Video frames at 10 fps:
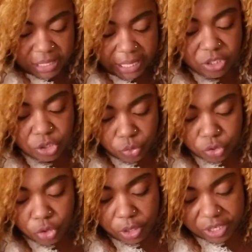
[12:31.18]
like
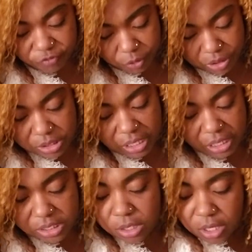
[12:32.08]
you know, they feel this
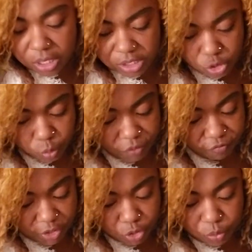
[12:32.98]
taste of this sweet
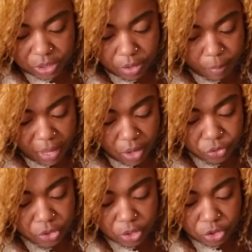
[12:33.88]
victory in their
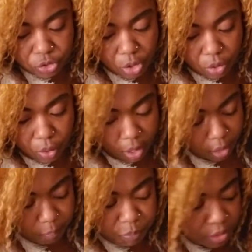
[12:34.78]
mouth, you know,